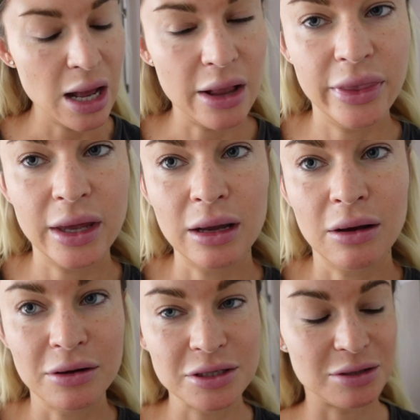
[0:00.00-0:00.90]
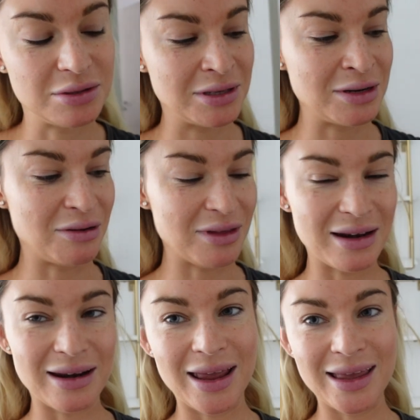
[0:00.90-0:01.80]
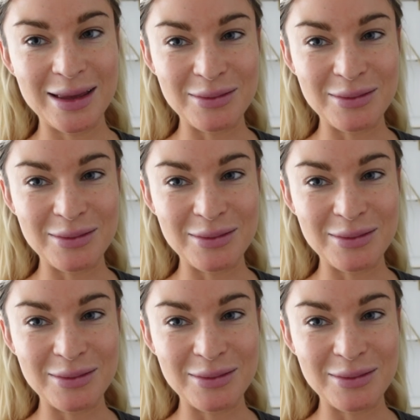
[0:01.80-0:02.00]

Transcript: And then I also didn't know that Nike